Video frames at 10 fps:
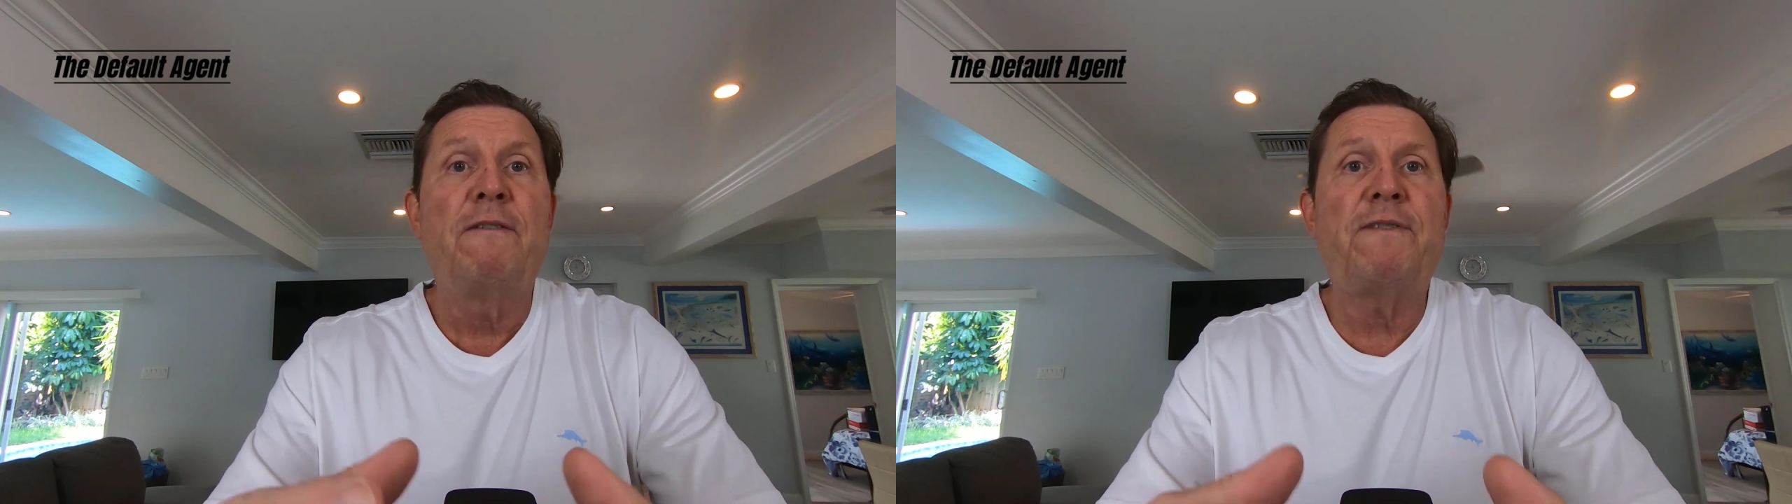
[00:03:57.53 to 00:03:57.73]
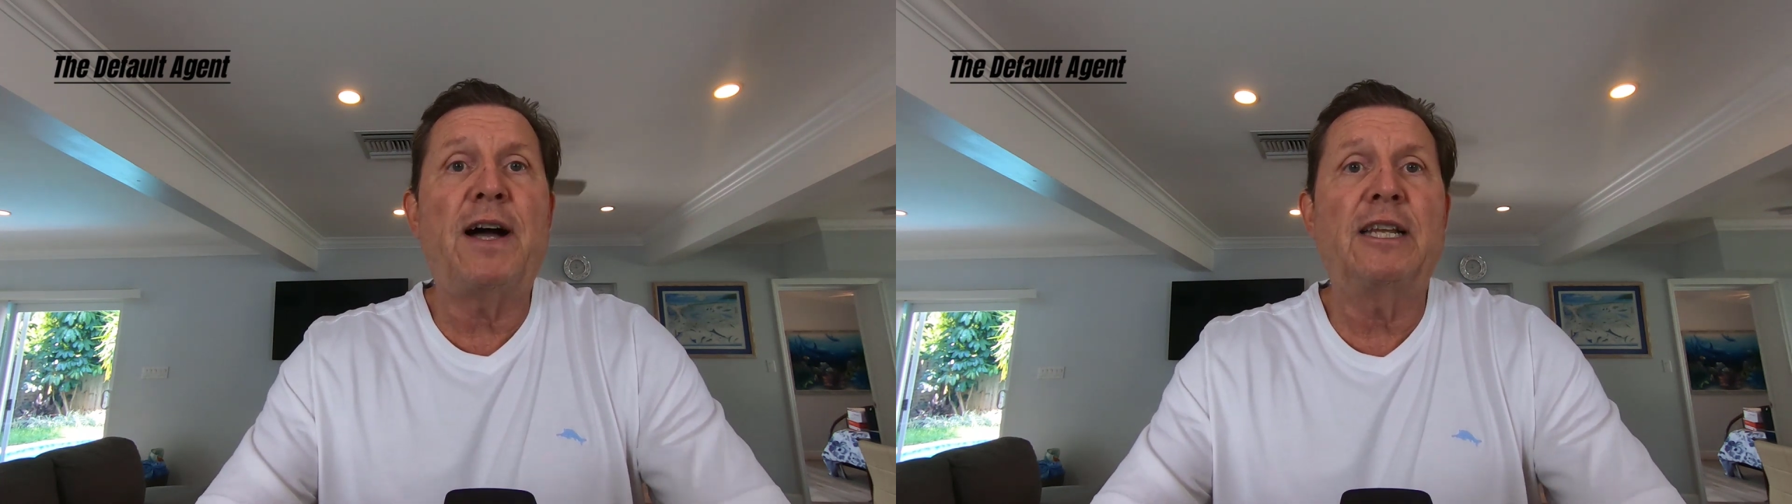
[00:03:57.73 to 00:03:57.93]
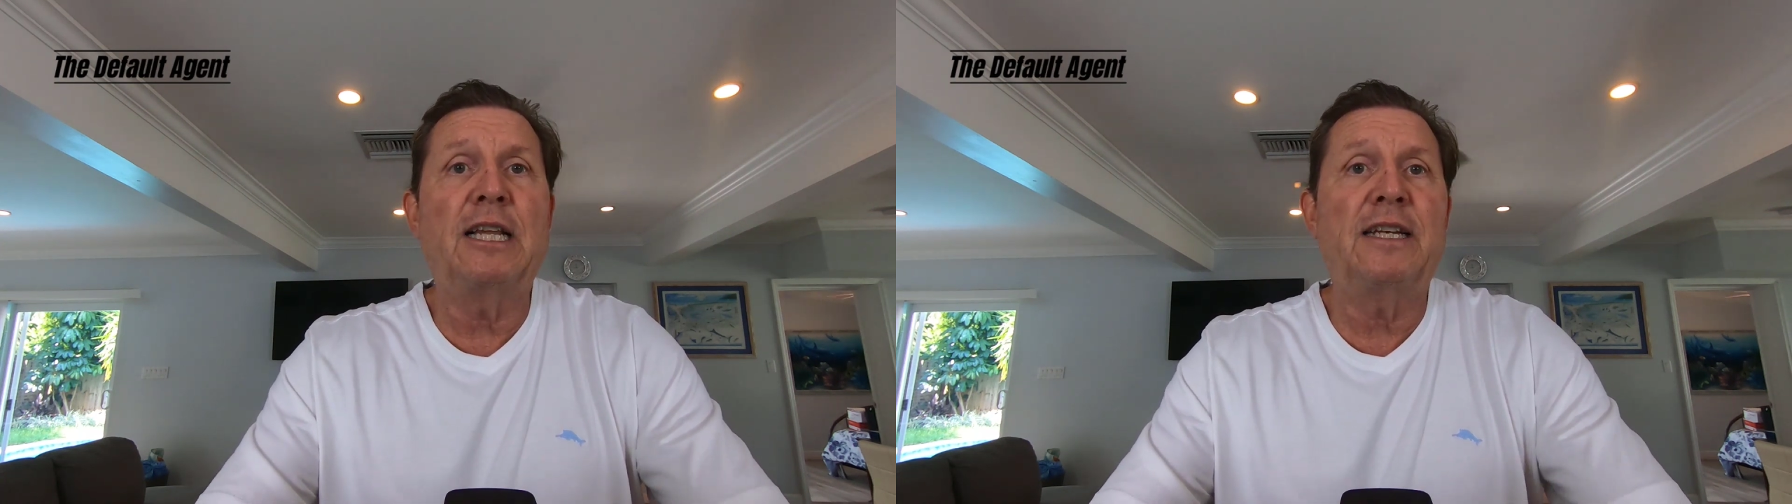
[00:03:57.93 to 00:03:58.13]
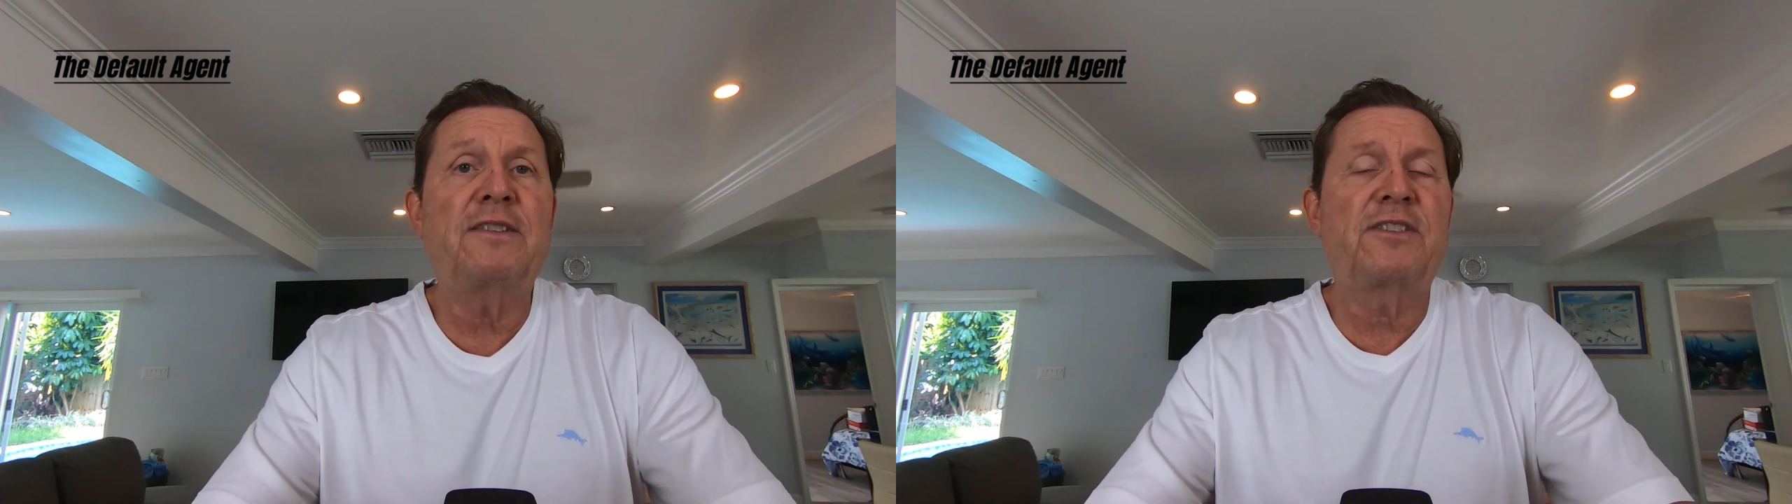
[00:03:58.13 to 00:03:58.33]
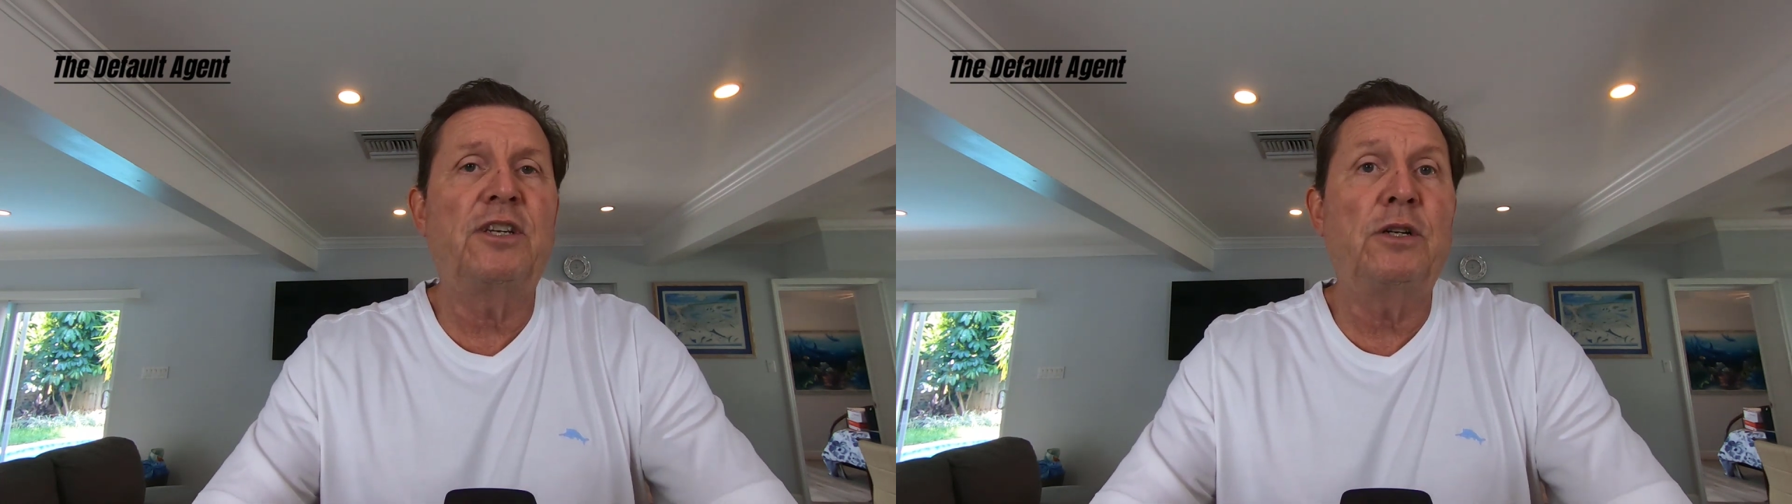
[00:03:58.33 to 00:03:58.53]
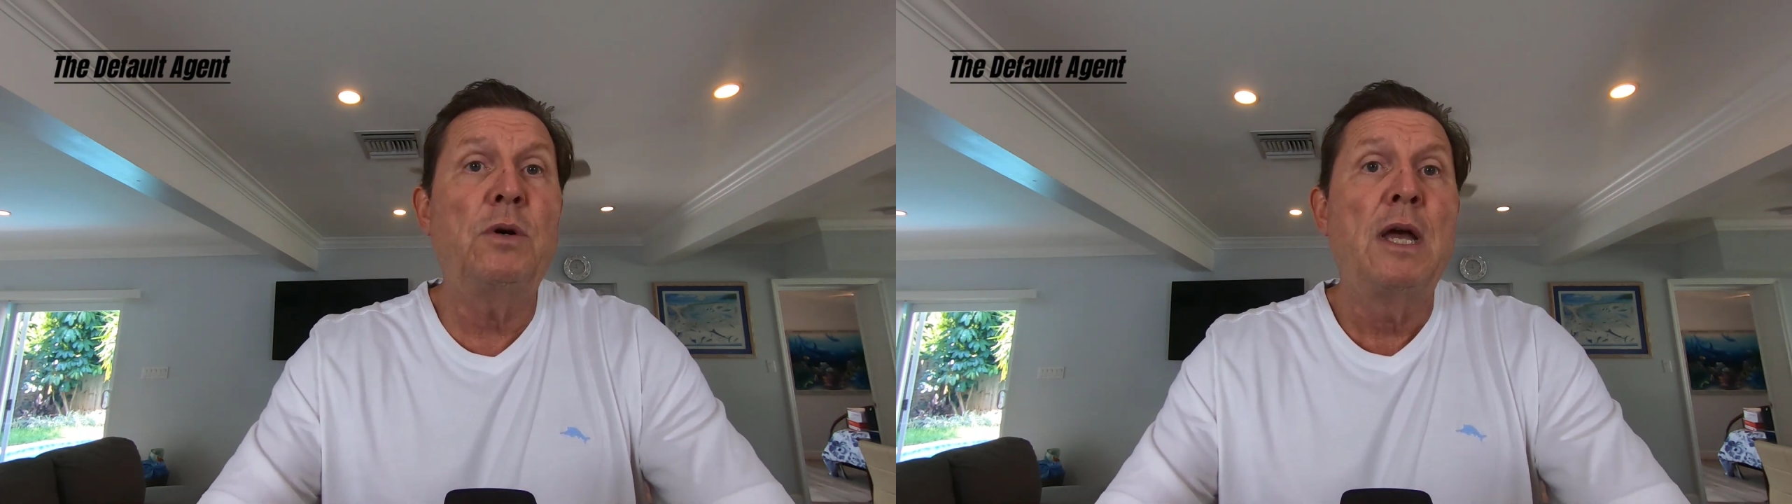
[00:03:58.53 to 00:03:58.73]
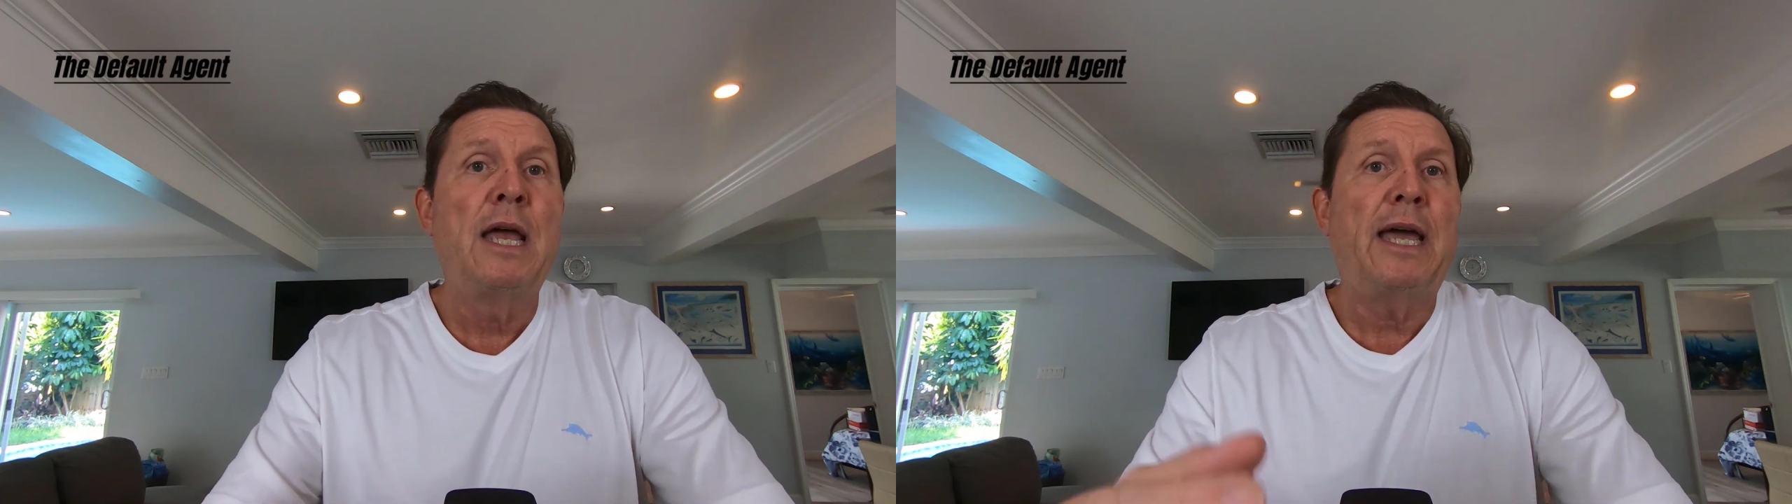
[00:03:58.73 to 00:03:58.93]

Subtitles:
find the links to,